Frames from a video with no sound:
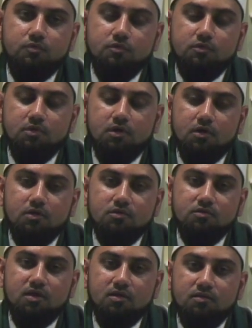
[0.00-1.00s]
the,
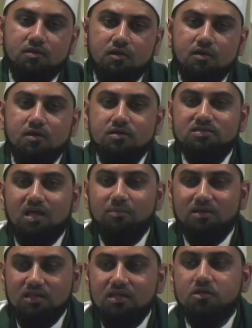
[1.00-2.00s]
the,
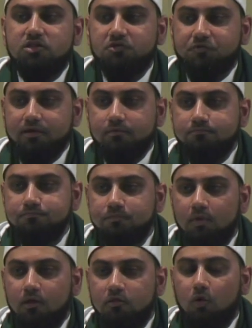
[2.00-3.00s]
Islamic legal theory,
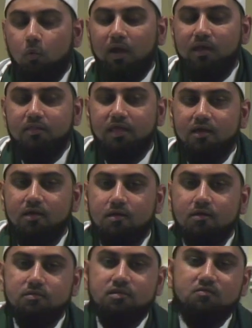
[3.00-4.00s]
the way they
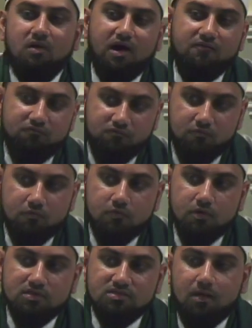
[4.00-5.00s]
derive
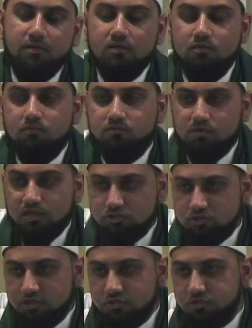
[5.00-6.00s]
Islamic
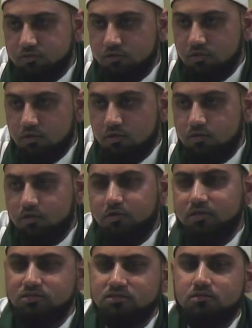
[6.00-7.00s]
legislation. There
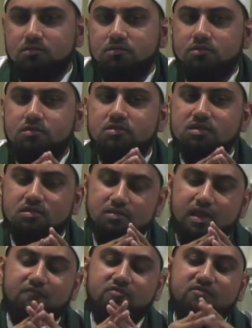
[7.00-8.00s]
is, a, they
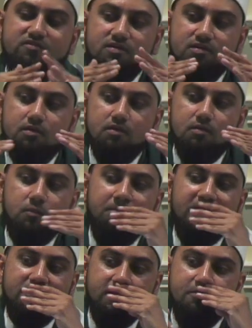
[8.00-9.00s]
have a different
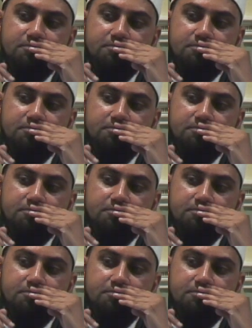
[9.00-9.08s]
method